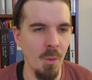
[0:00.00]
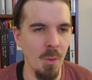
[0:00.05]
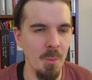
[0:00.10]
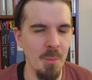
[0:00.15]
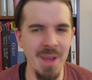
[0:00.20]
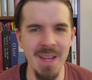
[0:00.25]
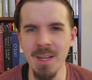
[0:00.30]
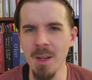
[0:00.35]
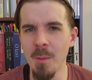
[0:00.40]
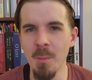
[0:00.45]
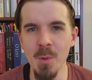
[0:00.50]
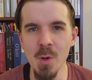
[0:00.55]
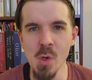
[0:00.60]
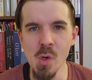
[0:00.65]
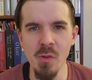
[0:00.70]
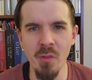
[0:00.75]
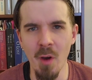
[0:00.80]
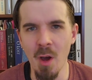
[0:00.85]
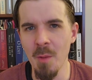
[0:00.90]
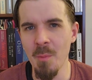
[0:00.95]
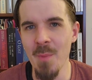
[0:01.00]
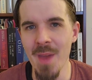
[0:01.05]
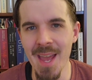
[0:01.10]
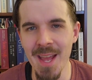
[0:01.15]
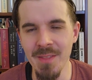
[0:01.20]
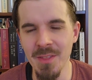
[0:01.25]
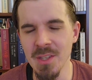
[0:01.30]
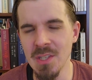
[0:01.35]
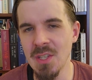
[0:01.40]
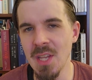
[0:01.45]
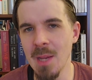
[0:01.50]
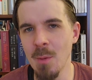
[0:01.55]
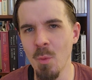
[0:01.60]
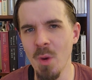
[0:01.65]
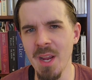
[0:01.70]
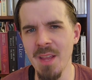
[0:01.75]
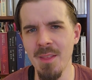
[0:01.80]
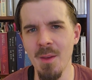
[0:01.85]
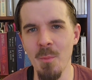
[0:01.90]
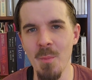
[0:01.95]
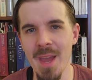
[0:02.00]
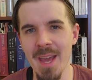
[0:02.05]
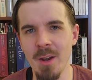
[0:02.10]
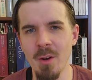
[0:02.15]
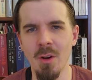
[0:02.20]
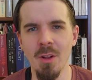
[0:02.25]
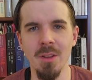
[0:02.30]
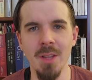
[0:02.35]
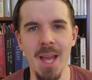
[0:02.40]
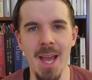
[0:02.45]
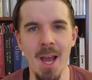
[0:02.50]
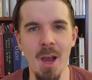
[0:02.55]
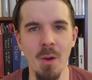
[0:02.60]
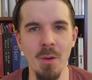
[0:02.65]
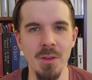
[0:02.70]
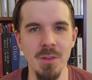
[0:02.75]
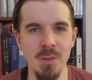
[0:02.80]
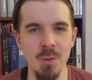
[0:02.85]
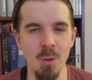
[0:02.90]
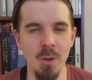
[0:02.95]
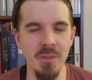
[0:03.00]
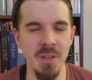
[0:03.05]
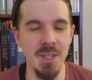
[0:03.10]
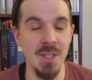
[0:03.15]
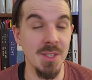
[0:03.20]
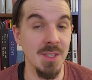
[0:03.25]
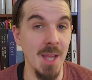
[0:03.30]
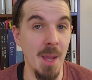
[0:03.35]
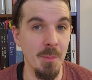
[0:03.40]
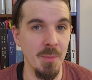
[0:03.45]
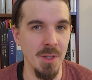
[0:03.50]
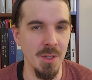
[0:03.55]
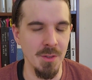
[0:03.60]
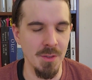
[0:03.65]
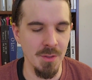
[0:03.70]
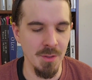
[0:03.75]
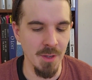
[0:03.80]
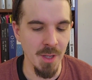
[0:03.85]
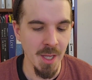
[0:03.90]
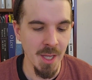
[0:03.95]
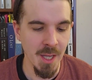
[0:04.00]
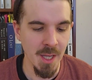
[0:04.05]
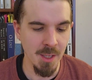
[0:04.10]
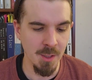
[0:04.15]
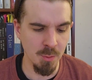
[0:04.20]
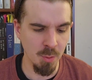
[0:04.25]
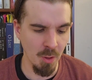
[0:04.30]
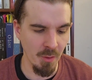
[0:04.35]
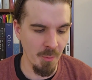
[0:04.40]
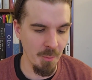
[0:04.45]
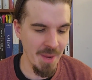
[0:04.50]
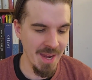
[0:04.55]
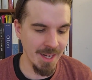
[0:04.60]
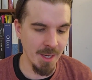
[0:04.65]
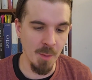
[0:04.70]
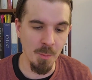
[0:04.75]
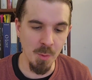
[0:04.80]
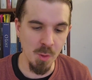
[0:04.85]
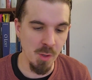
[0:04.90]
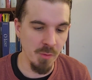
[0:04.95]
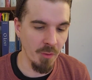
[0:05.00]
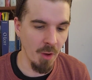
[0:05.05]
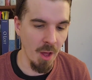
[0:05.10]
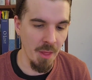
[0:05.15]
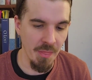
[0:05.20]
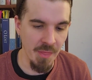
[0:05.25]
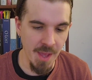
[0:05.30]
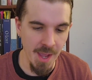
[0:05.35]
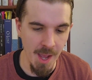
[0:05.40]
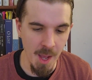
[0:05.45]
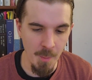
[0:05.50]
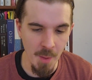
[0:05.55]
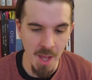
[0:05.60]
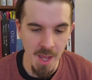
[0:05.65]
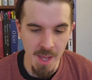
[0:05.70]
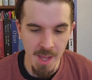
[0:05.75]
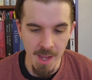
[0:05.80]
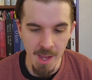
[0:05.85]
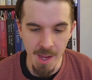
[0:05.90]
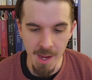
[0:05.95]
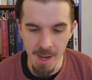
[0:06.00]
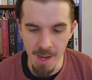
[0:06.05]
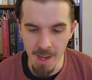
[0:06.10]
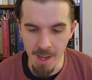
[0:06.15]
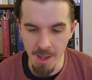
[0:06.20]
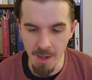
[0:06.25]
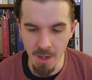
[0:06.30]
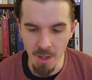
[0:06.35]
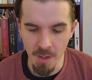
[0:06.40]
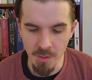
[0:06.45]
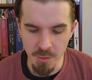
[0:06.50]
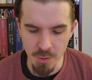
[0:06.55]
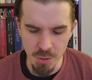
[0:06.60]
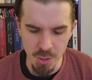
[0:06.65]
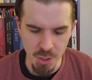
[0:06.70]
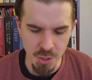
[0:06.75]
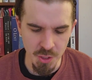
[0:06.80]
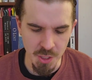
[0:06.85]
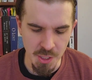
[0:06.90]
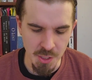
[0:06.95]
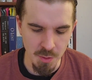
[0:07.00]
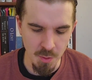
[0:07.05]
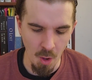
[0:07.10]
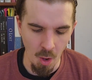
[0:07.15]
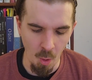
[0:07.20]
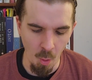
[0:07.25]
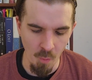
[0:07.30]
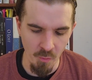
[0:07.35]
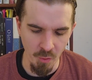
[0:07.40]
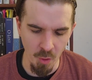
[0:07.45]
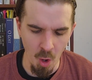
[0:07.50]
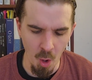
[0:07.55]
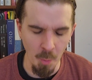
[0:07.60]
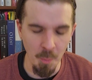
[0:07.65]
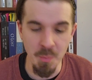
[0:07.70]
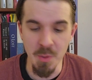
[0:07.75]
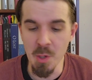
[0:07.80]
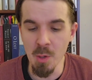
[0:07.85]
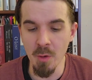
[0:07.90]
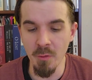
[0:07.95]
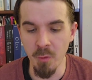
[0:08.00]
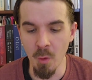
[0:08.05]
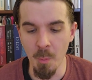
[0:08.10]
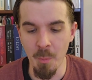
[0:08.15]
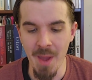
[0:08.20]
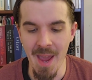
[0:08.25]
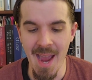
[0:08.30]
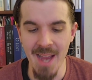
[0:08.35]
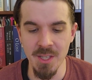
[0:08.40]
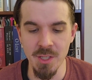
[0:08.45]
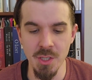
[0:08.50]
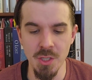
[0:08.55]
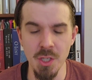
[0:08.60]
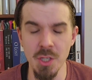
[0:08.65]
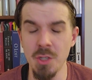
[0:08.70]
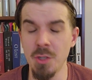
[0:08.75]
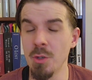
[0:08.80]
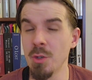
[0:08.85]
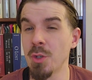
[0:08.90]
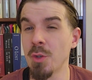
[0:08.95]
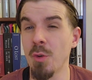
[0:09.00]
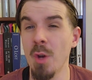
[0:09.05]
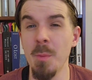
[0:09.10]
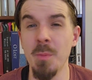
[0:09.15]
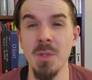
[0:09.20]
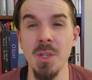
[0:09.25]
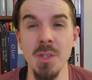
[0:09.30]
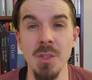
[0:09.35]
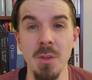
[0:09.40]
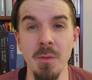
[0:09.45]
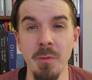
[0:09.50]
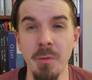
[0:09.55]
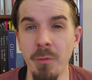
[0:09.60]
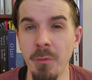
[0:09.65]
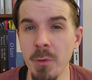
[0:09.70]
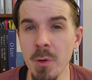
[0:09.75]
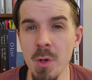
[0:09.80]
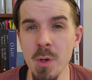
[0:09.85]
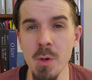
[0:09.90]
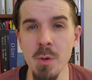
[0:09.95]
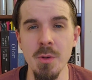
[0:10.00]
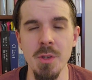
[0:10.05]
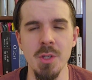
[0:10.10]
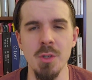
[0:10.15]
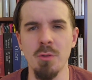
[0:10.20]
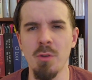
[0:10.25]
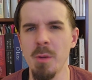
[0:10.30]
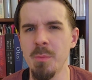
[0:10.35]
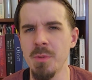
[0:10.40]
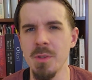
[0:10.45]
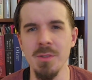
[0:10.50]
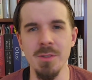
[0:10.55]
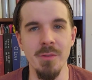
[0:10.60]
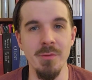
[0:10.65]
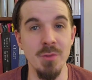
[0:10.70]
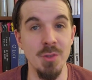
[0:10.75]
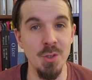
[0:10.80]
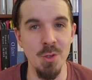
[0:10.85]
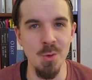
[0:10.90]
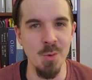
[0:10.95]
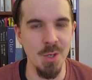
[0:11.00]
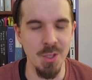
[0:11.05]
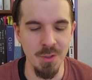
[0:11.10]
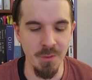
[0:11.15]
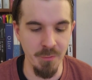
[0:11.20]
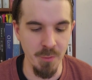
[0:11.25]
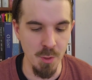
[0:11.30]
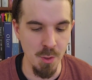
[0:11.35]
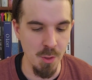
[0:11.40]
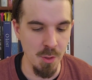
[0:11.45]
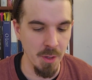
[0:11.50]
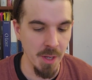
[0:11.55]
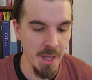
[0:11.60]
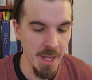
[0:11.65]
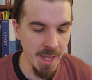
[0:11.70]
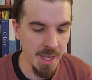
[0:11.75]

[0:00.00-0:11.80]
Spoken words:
make a move on men the same way that men are allowed and sort of accepted to sort of make a move on them. And there's just these overall beautiful passages, descriptions of food, descriptions of Jewish food,